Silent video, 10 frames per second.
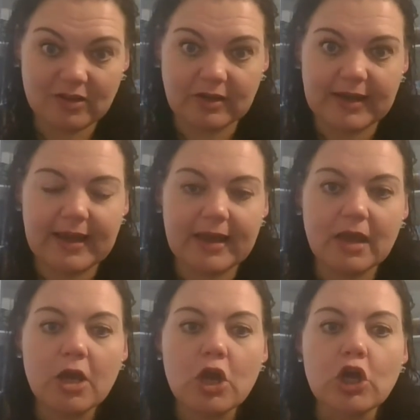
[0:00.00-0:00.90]

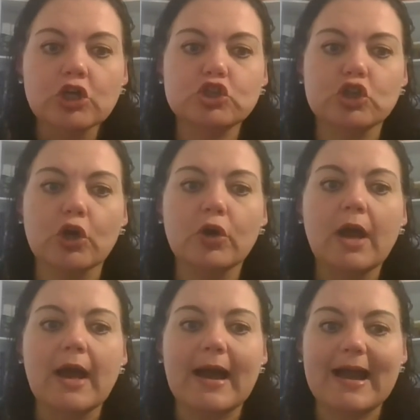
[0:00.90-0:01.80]
Okay, so
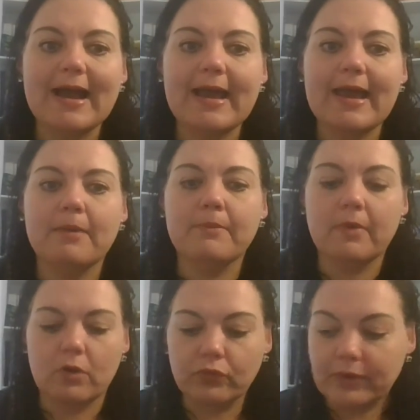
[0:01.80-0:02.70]
I
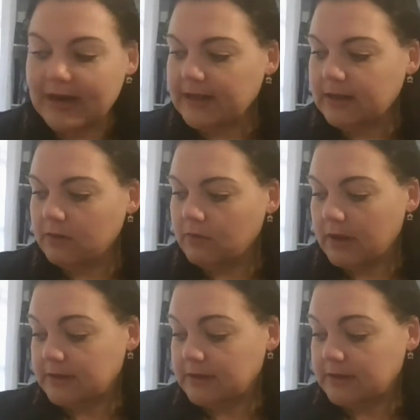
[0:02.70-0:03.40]
am really,